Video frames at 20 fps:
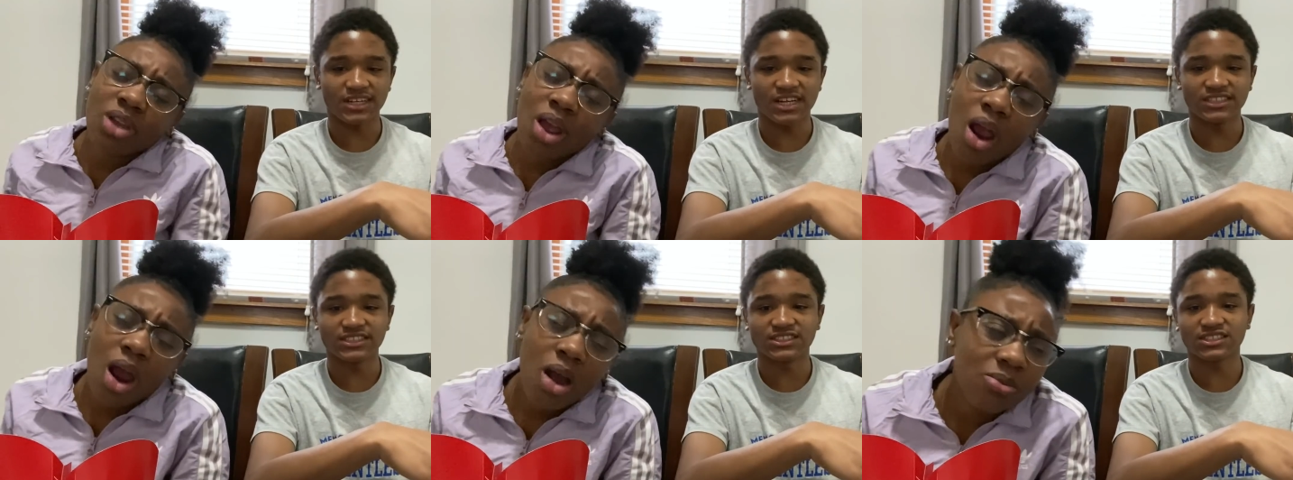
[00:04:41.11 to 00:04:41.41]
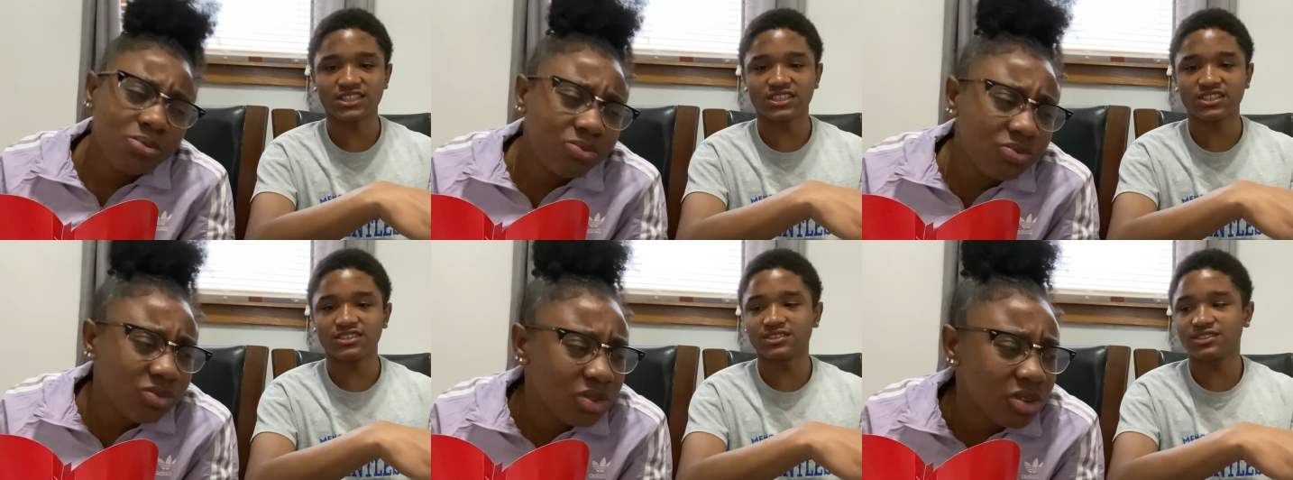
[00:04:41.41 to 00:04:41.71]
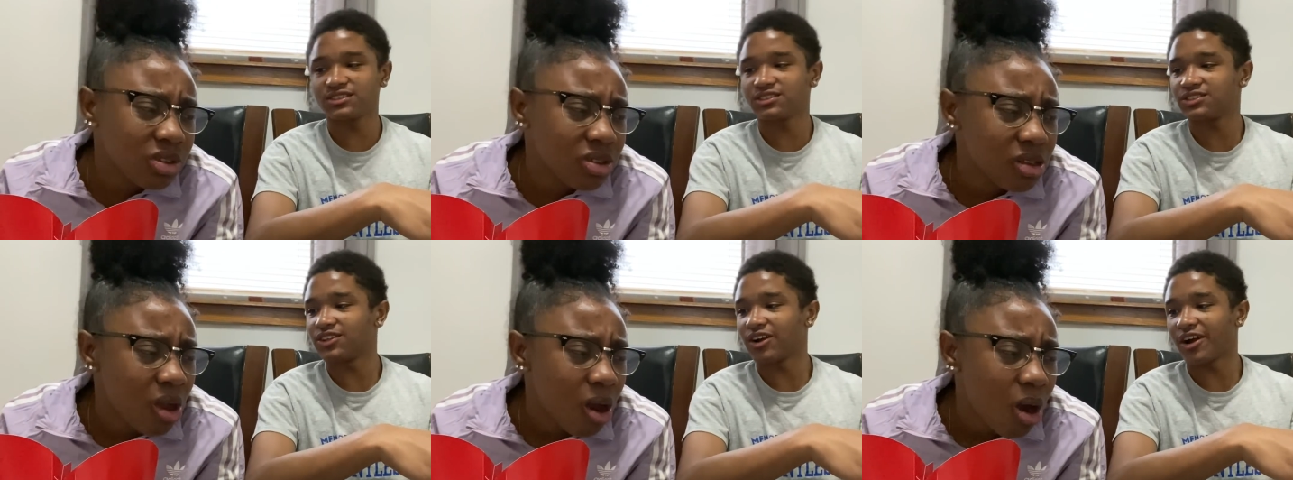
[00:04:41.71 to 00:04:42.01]
Speaker 1: Light skins,
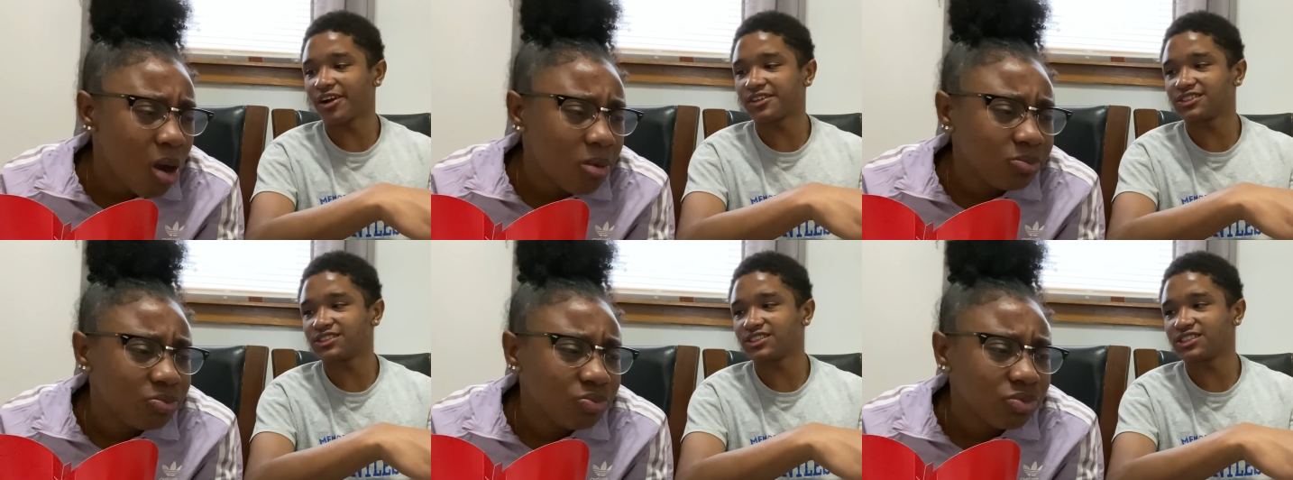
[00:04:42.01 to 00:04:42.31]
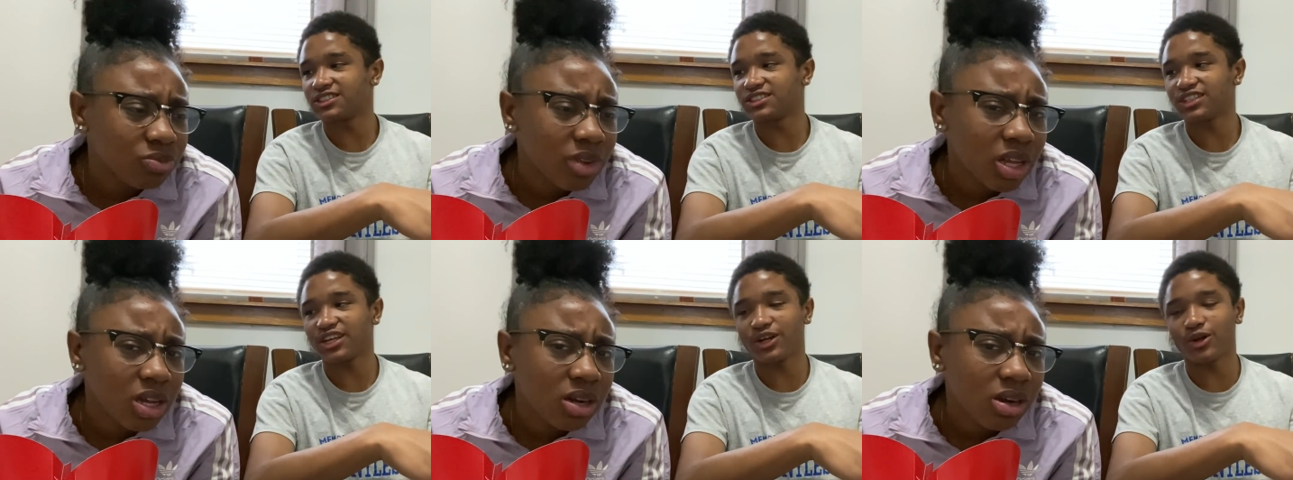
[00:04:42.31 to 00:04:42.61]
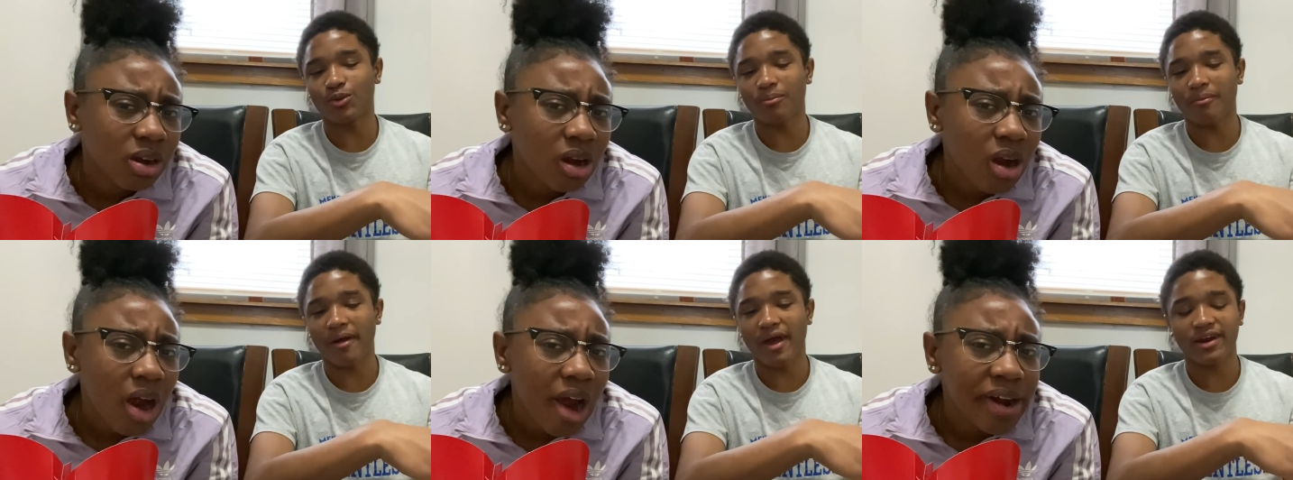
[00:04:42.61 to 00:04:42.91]
dark skins, it
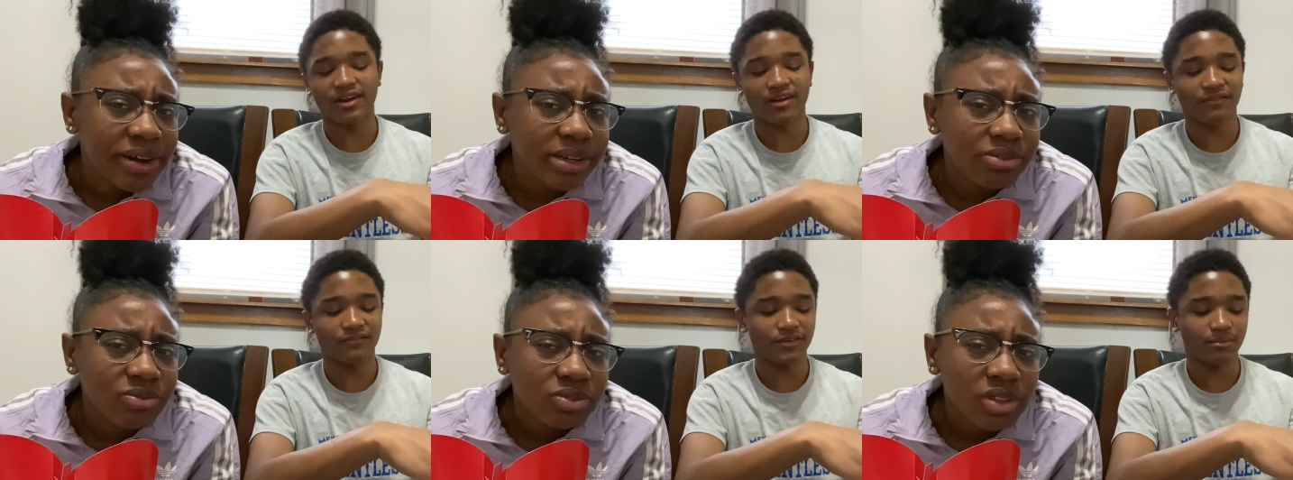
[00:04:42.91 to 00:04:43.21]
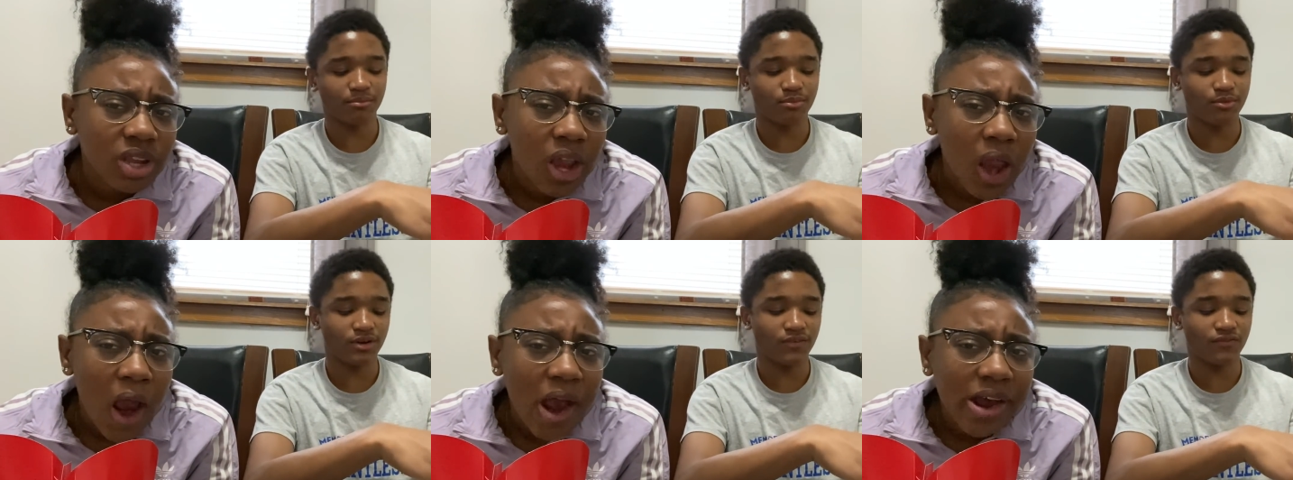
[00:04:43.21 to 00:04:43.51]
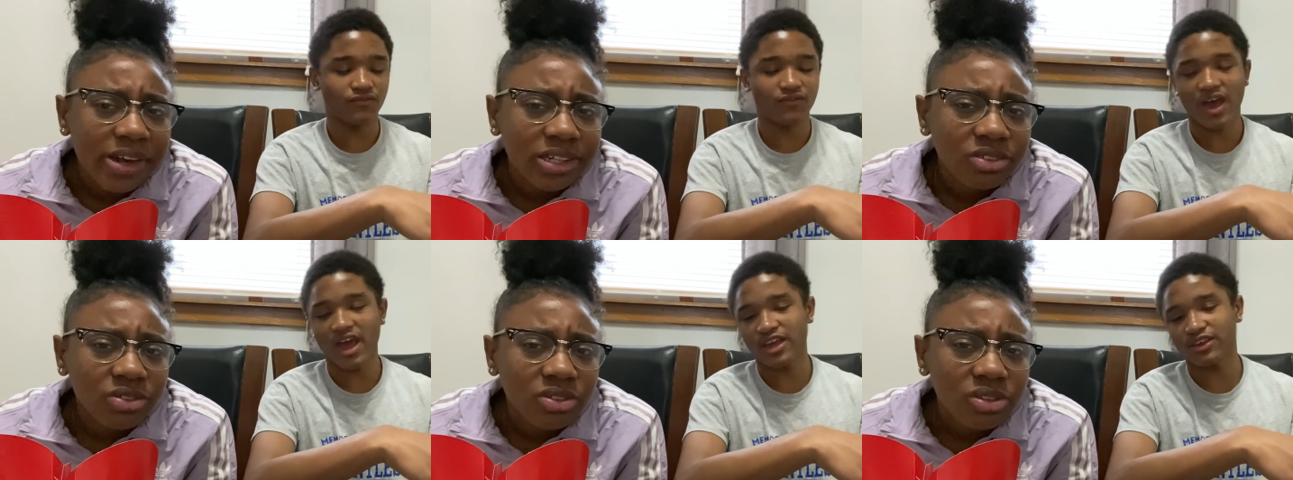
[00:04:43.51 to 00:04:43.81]
don't matter. If your booty
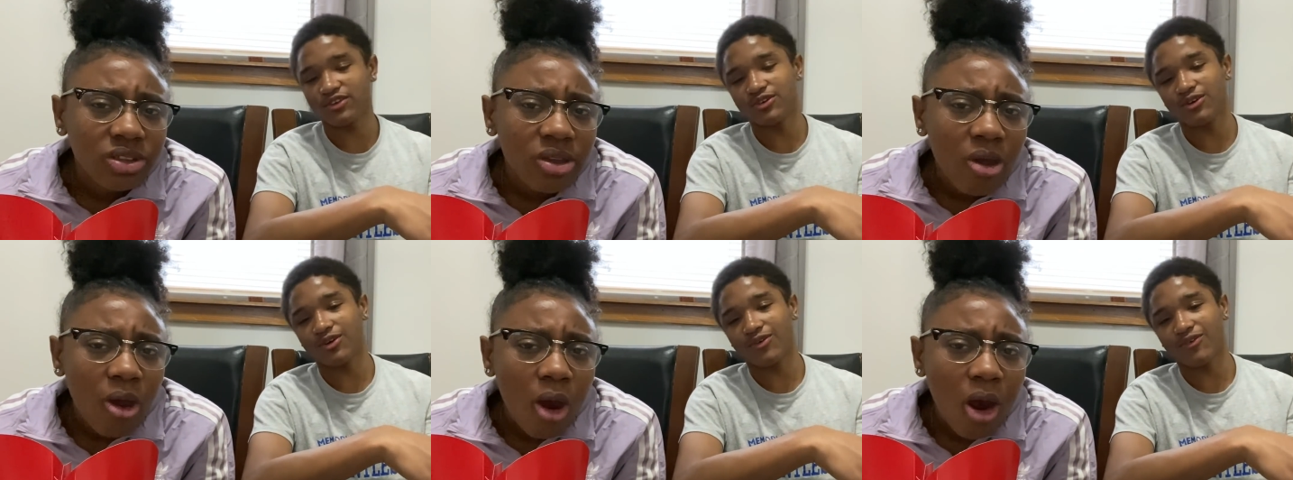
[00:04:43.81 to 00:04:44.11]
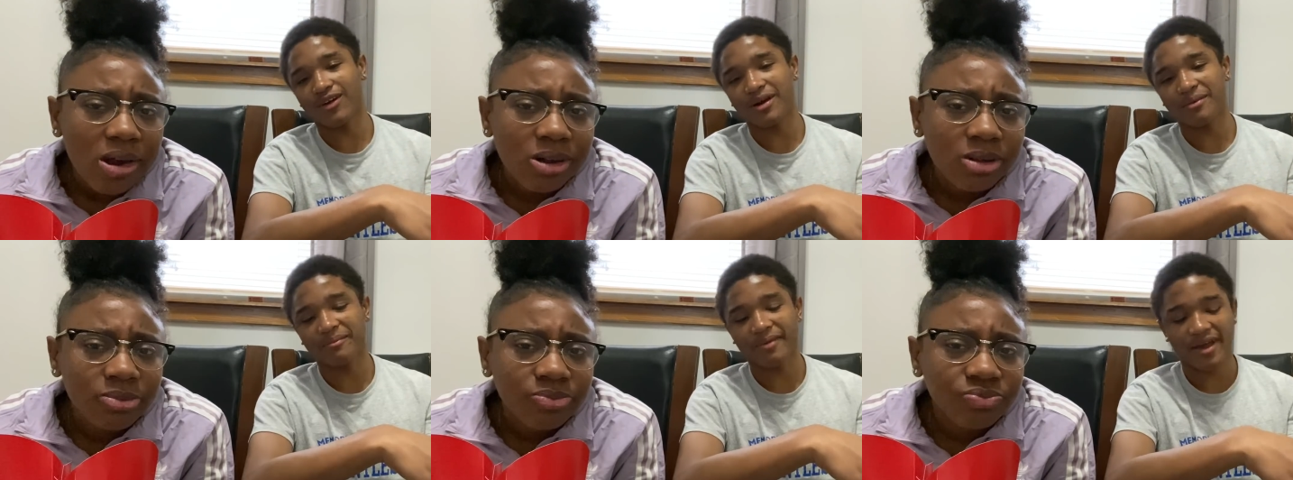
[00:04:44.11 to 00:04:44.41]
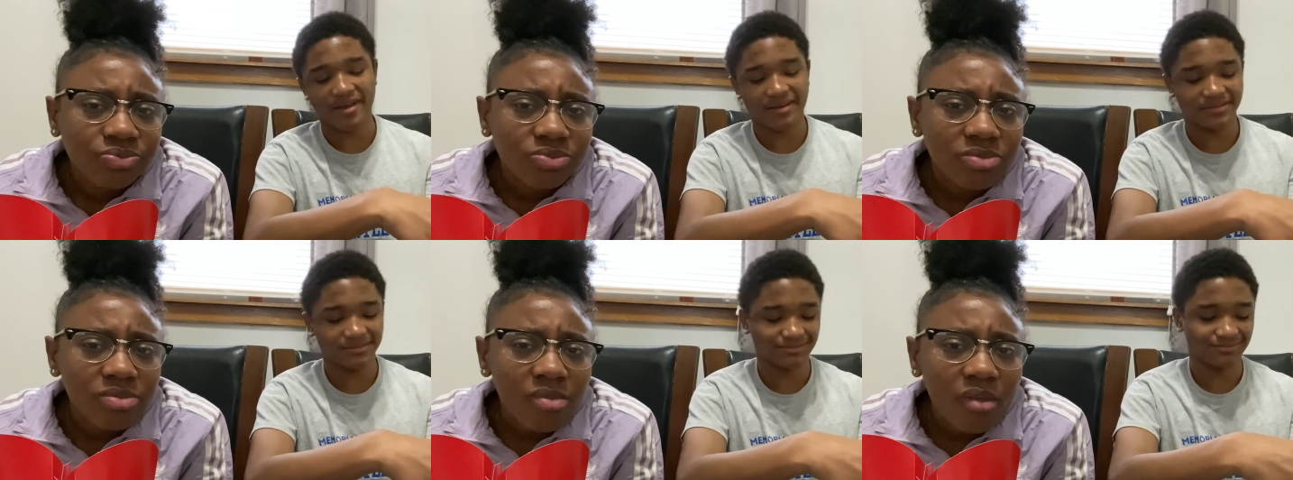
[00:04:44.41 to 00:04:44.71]
fat, you know where I'm at.
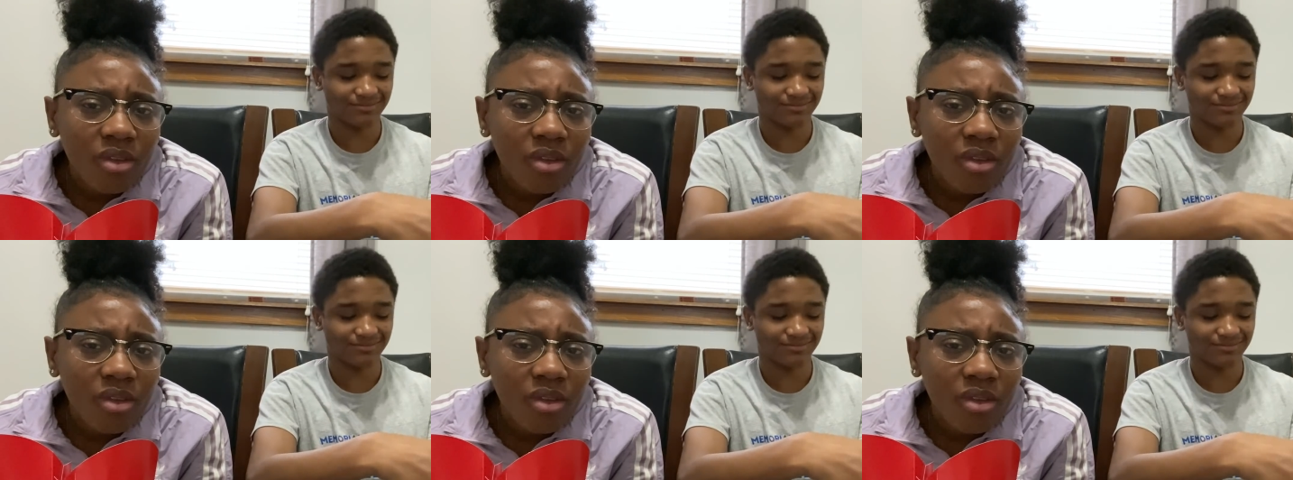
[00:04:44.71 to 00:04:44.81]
